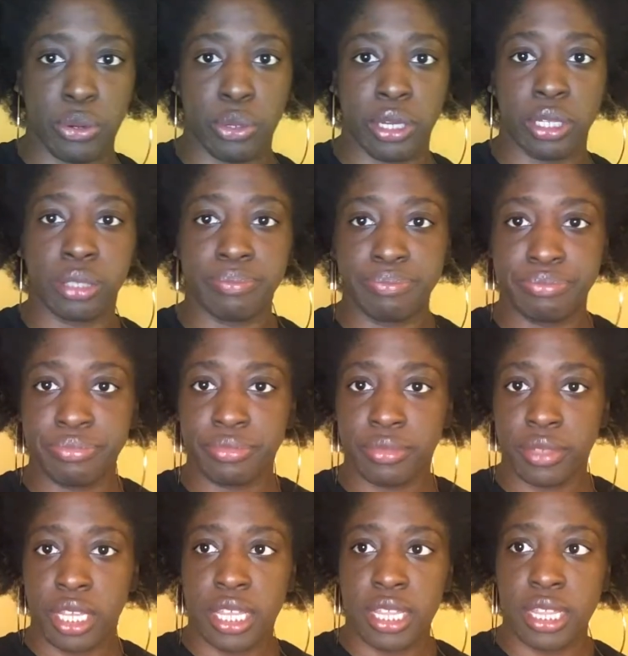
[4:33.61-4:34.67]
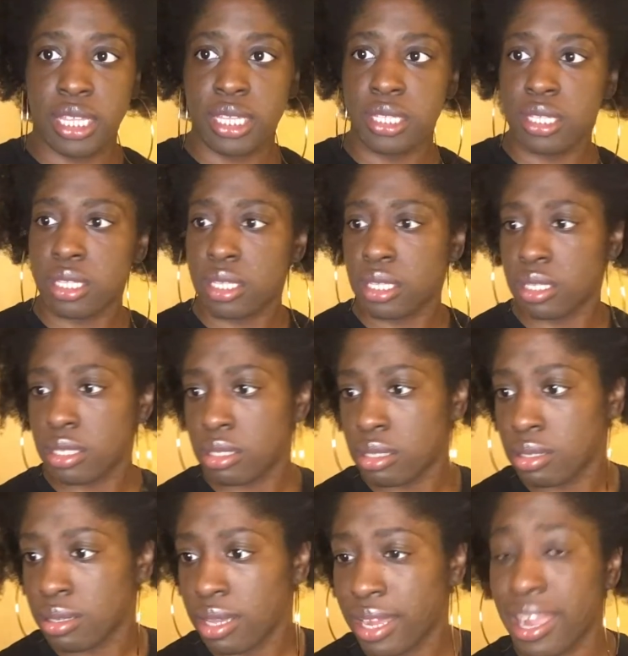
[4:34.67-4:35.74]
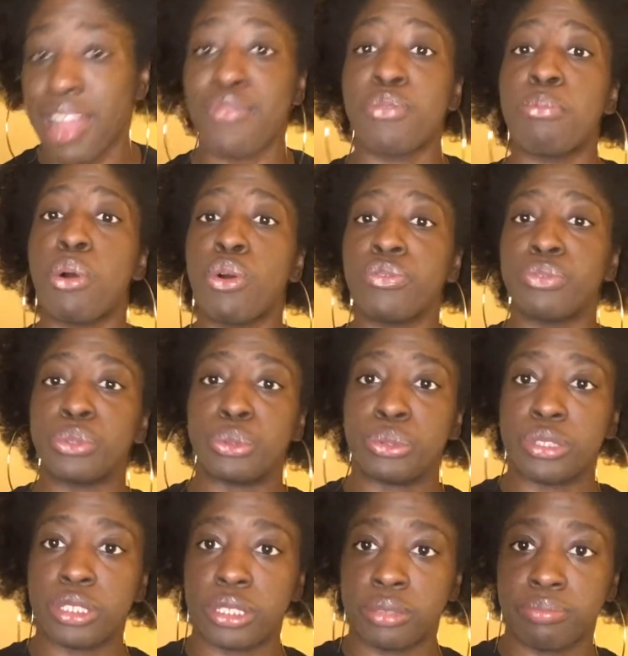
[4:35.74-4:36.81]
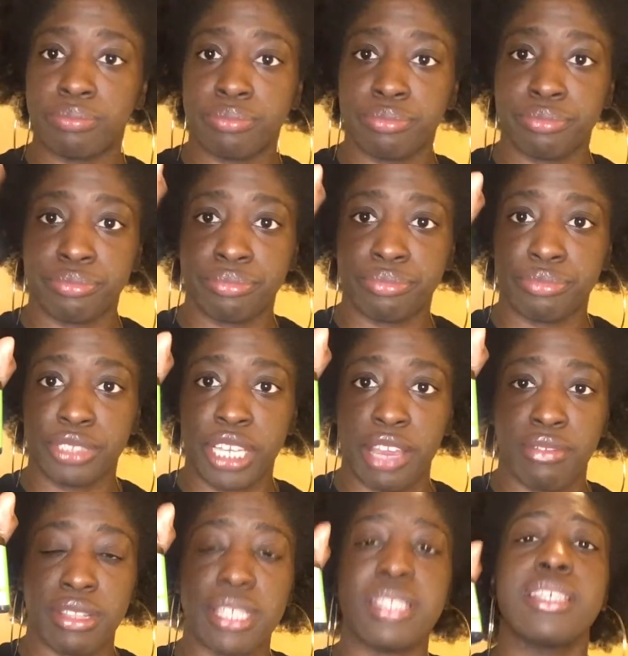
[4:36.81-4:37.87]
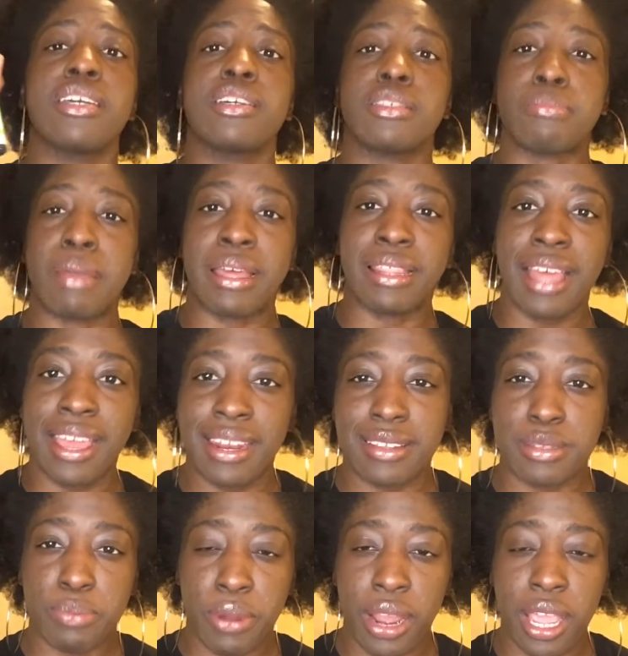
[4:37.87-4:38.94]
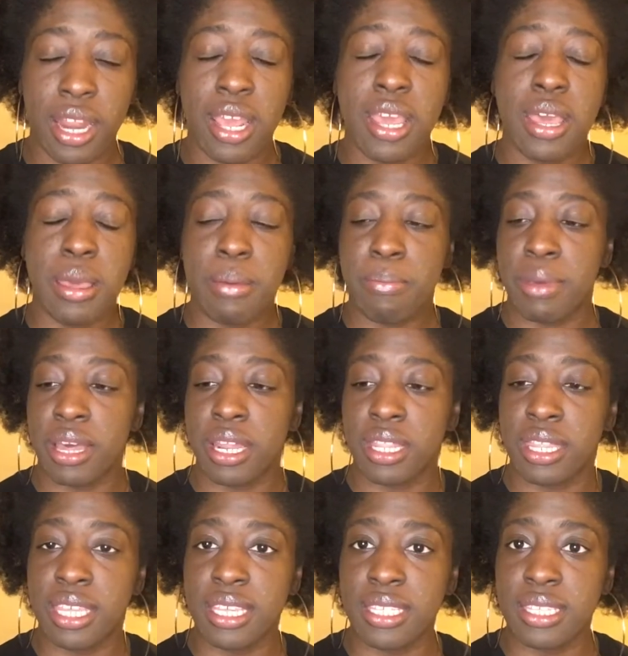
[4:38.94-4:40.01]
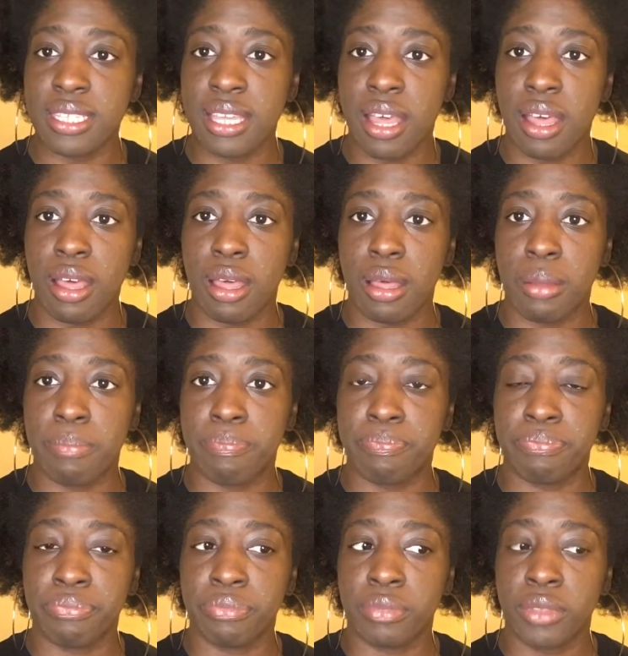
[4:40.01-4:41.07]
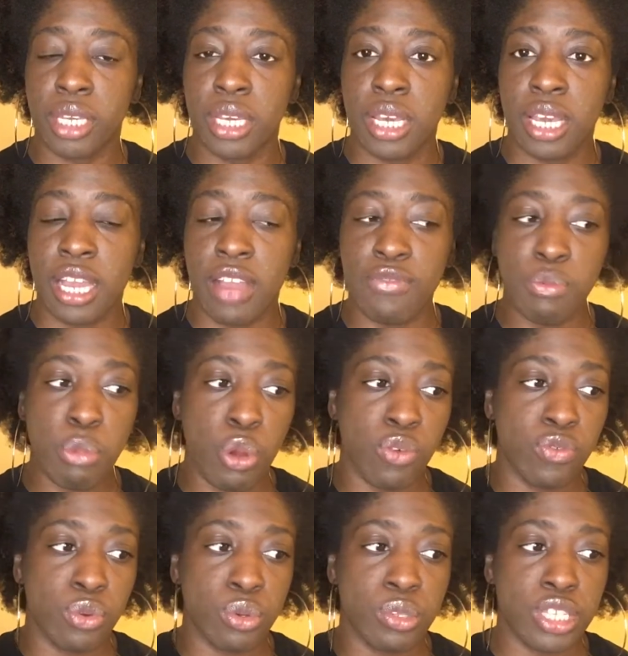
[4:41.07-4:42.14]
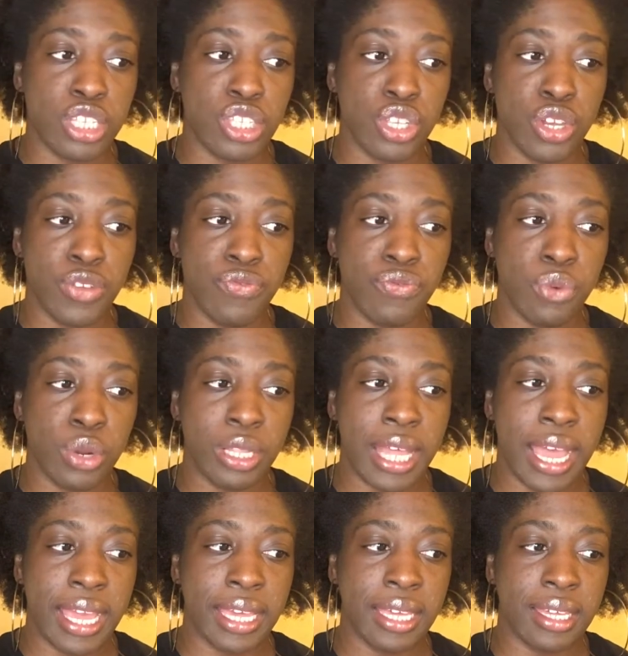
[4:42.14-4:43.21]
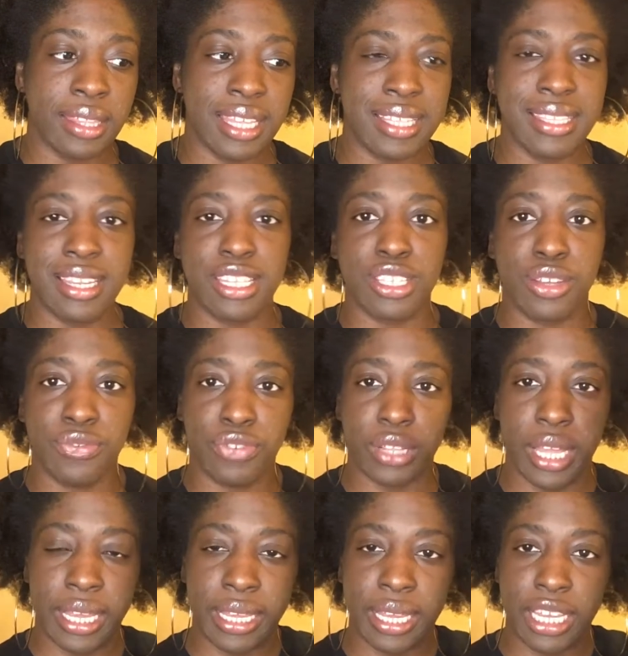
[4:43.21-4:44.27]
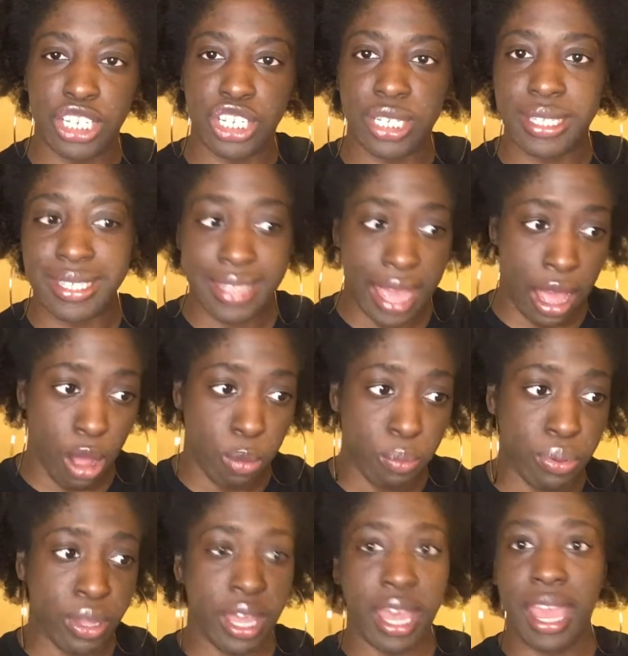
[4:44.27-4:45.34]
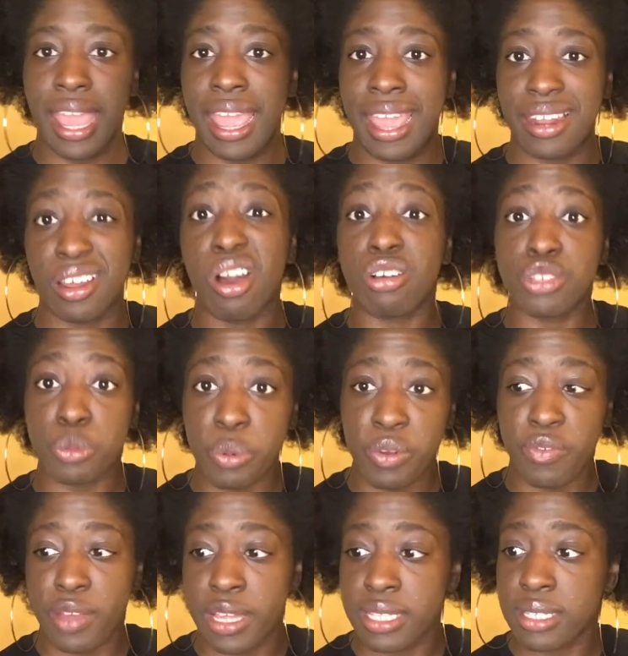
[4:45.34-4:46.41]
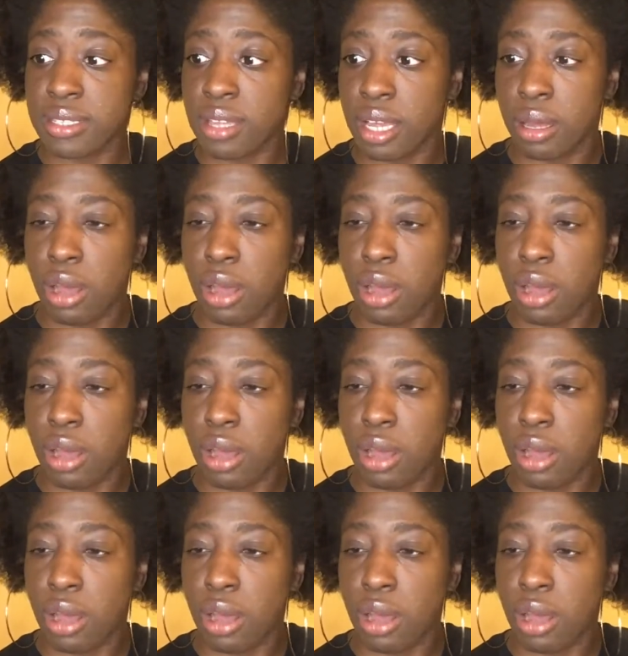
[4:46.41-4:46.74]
oil. This is, I got from Whole Foods. Can't really see because my light is bright. But this, got from Whole Foods. It's good for like, they said it's good for like itchy scalp, and also promotes